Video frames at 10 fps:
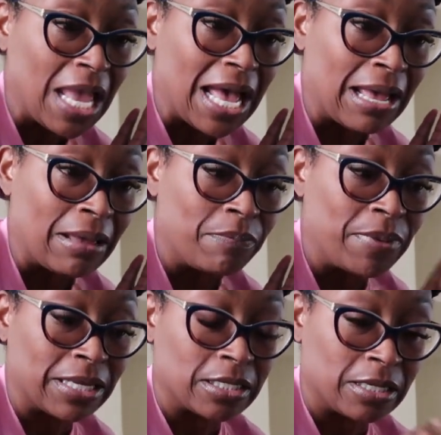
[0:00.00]
I
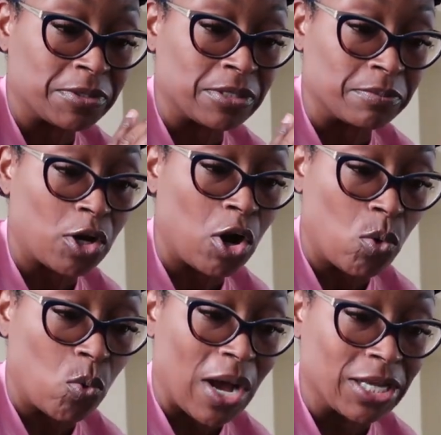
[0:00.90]
picked up some
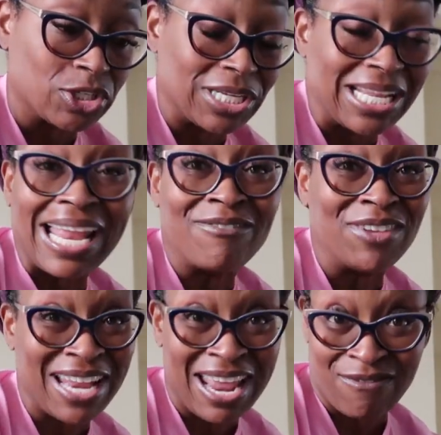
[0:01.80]
co-wash, and I've
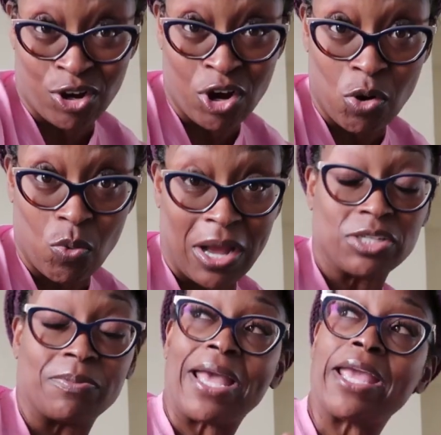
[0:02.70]
never
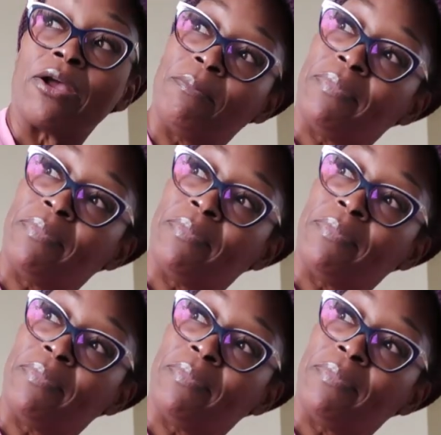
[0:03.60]
co-washed my hair,